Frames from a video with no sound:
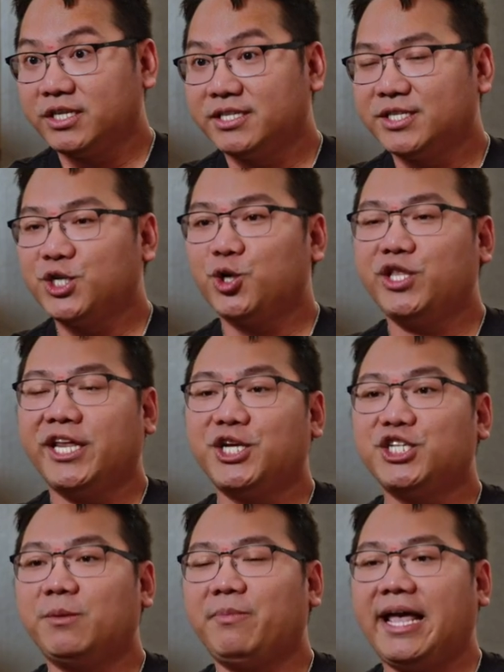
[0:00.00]
So the
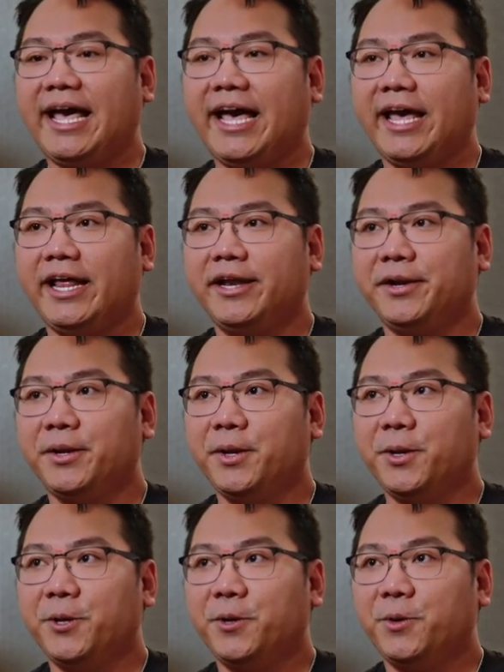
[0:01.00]
initial plan
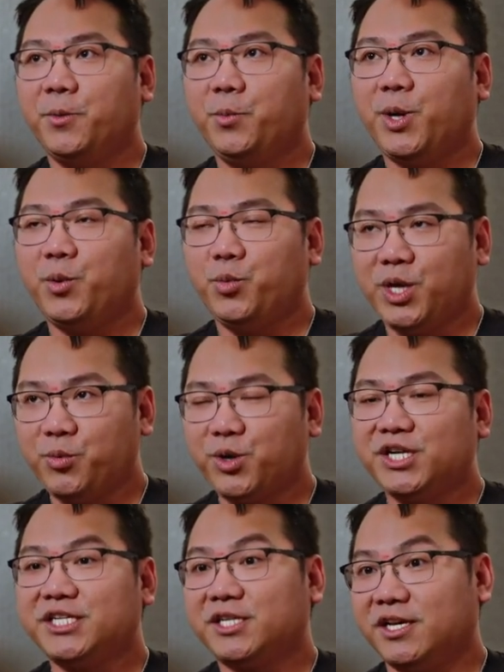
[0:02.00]
when we
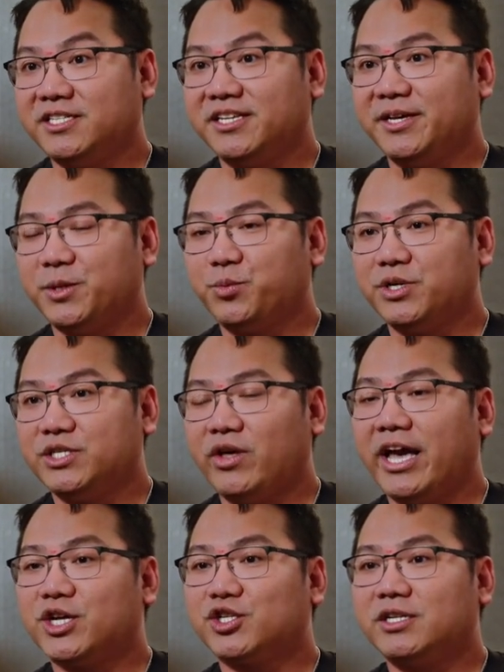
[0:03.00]
were discussing it was to
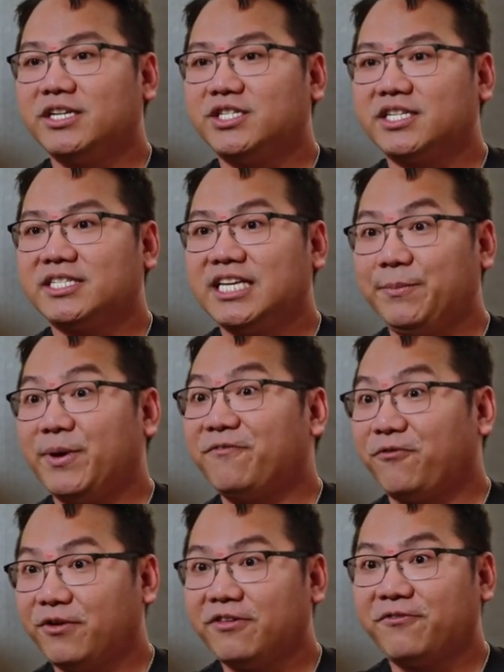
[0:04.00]
actually just keep it
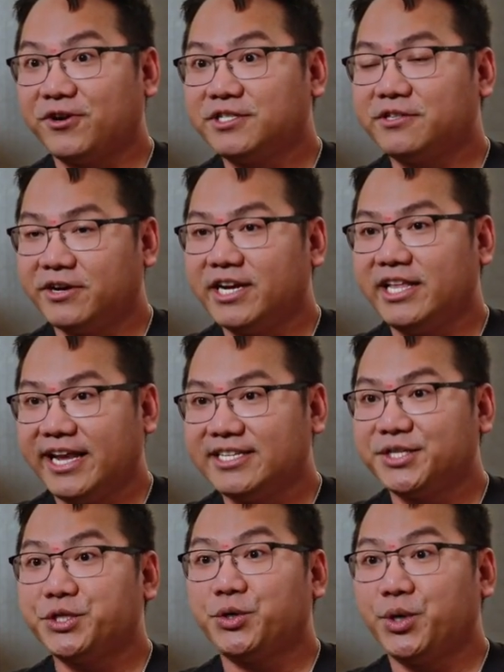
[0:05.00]
for the first 30 days
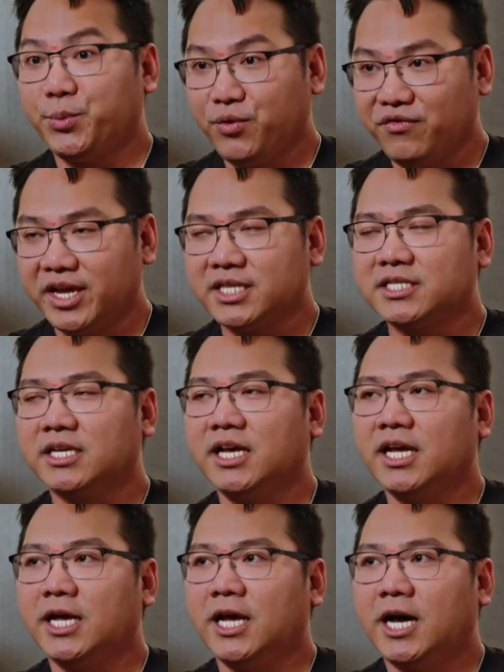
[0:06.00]
and then remove it.
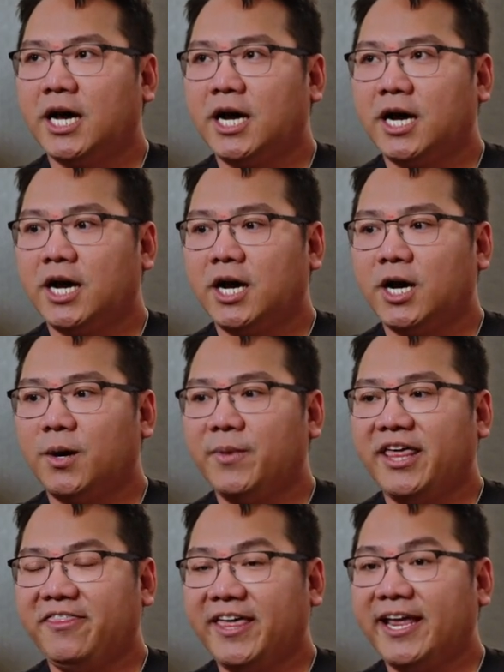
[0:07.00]

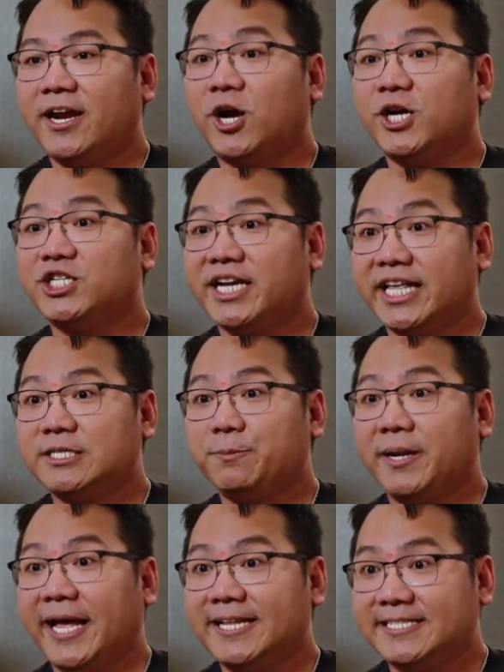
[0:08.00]
And then our
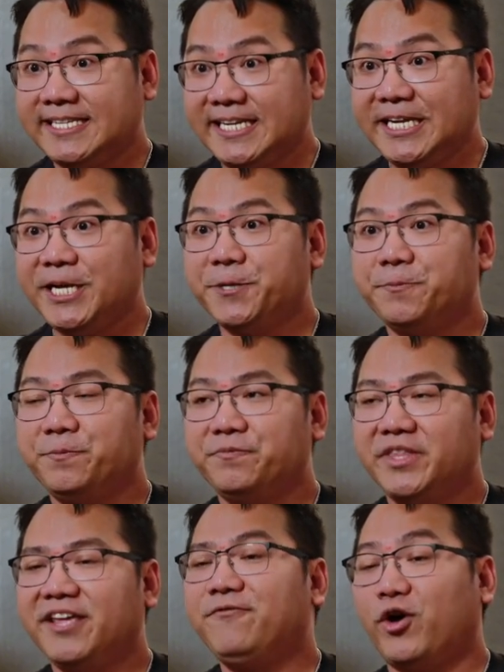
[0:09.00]
transplant team
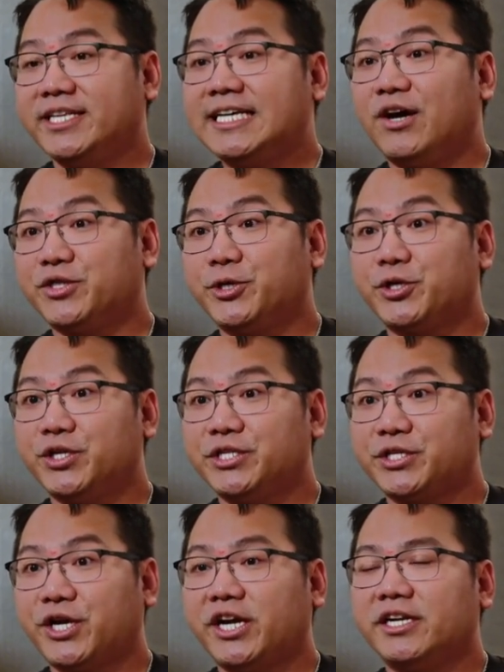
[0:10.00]
did voice out their
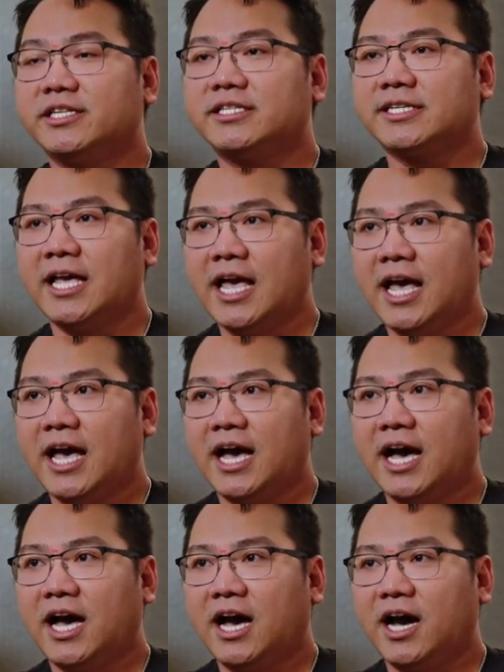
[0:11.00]
concerns
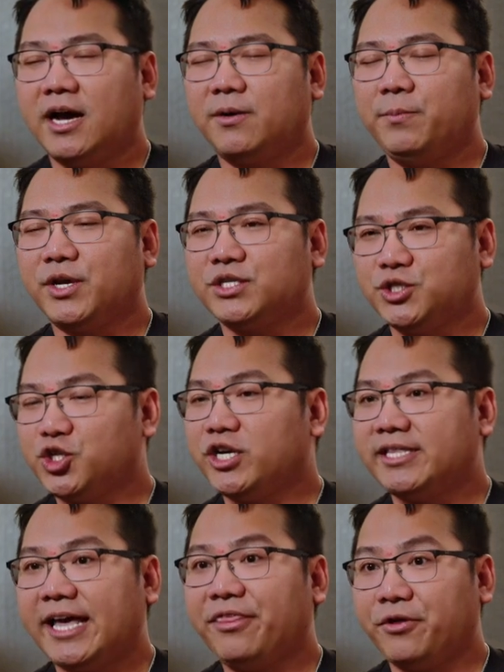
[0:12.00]
because
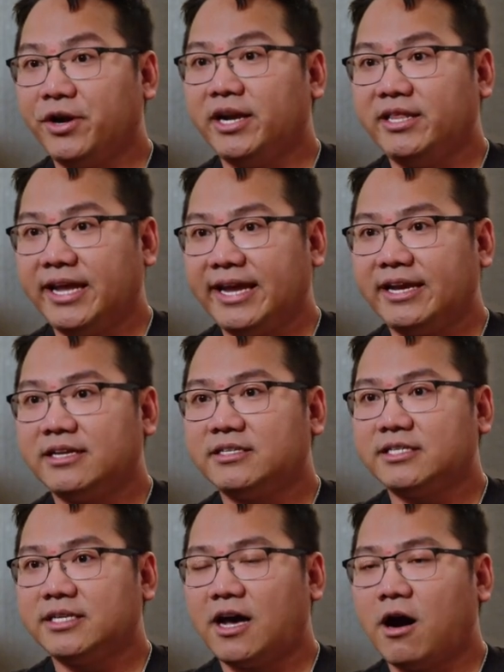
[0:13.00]
during that 30
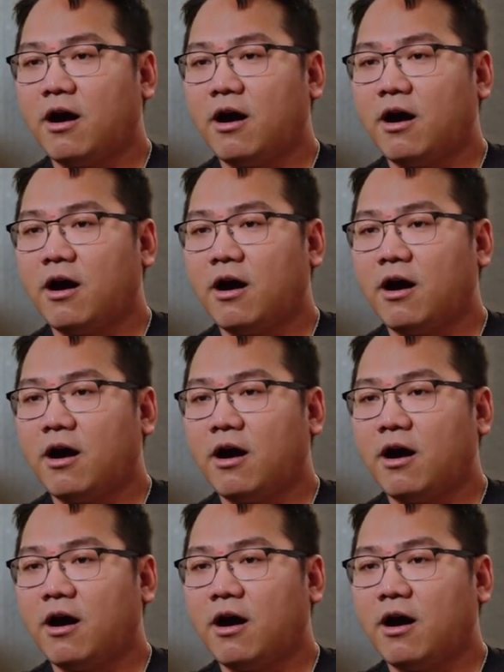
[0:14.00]
days,